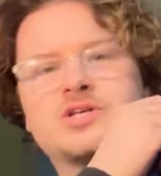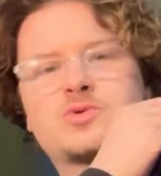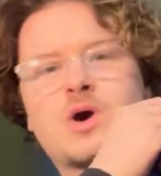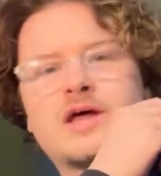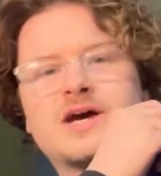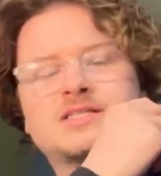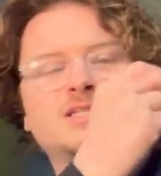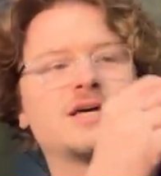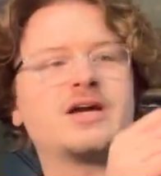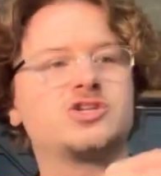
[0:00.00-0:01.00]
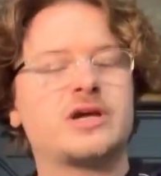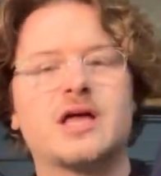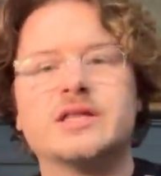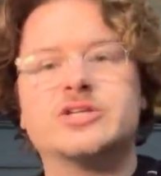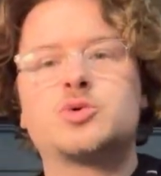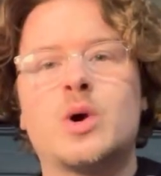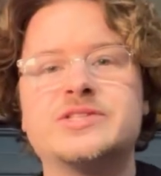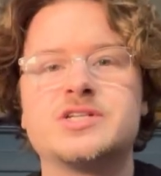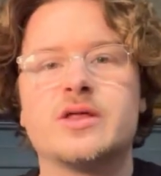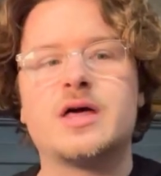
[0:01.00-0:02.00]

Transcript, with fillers: is quite a nice design. Should get at least 20 on